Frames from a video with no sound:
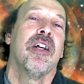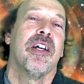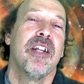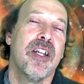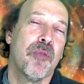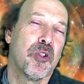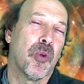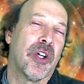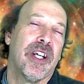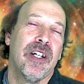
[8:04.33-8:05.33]
And he was
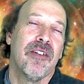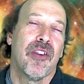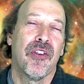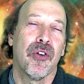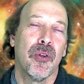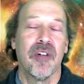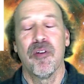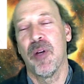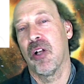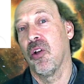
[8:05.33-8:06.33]
working through it from
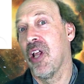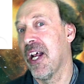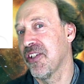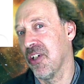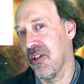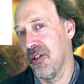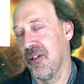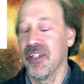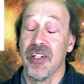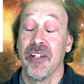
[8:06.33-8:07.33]
a
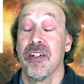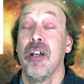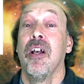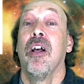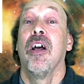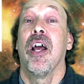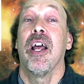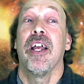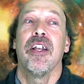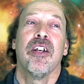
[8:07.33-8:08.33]
classical sense,
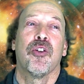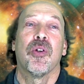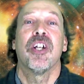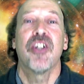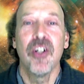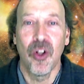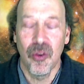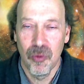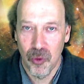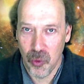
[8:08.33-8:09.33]
a traditional
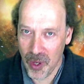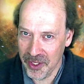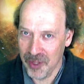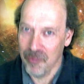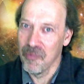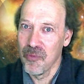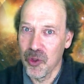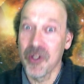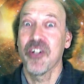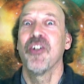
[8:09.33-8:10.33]
quantum
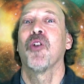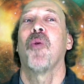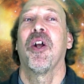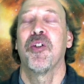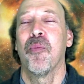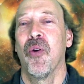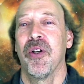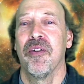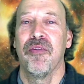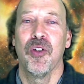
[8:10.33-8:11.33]
point
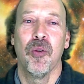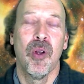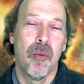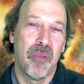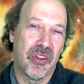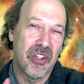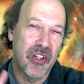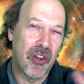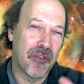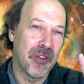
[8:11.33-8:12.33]
of view. But this
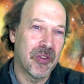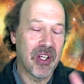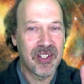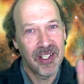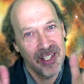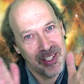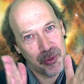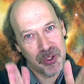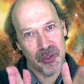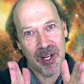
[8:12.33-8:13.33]
other view says that they do
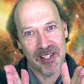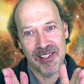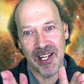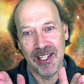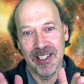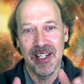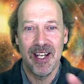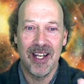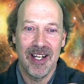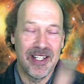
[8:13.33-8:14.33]
interact slightly,
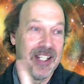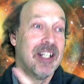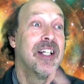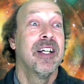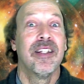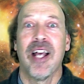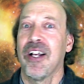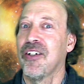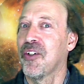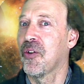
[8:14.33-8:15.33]
and that
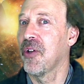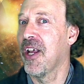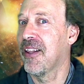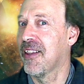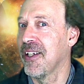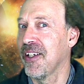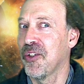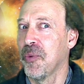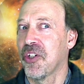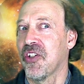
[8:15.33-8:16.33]
could create things
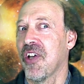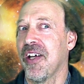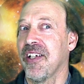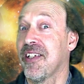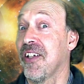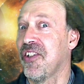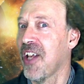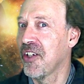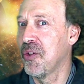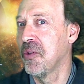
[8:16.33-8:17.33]
which science has
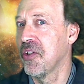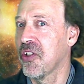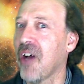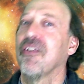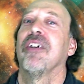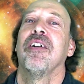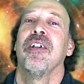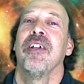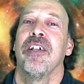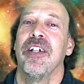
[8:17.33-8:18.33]
yet to discover.
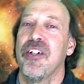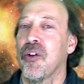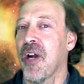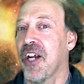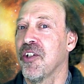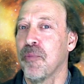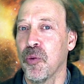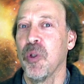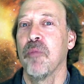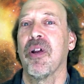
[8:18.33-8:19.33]
Interactions
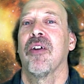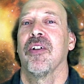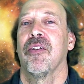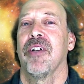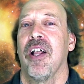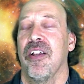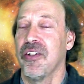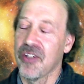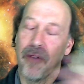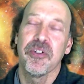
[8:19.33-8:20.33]
between parallel realities.
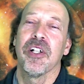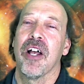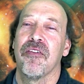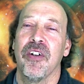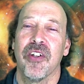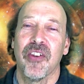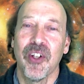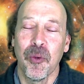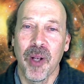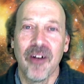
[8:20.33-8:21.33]
So that was a lot of fun to
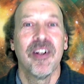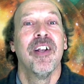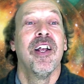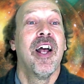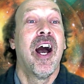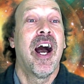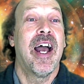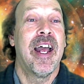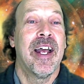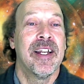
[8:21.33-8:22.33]
think about.
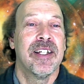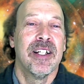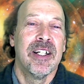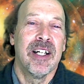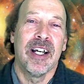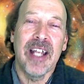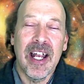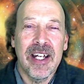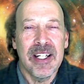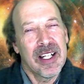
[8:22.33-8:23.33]
And
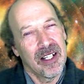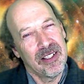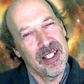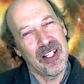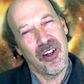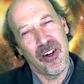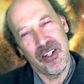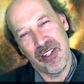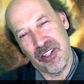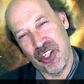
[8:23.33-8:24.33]
again, a little hard
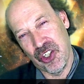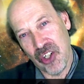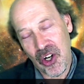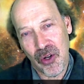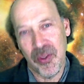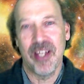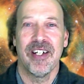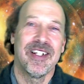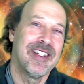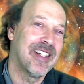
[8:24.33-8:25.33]
to show that
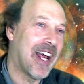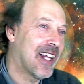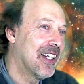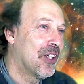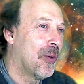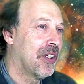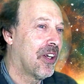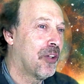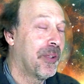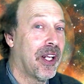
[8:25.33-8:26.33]
it's exactly going
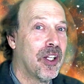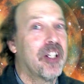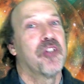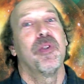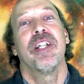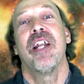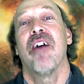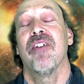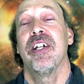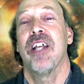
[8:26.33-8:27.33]
on in reality because we didn't
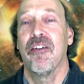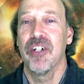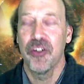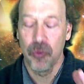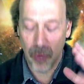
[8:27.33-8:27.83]
have any evidence.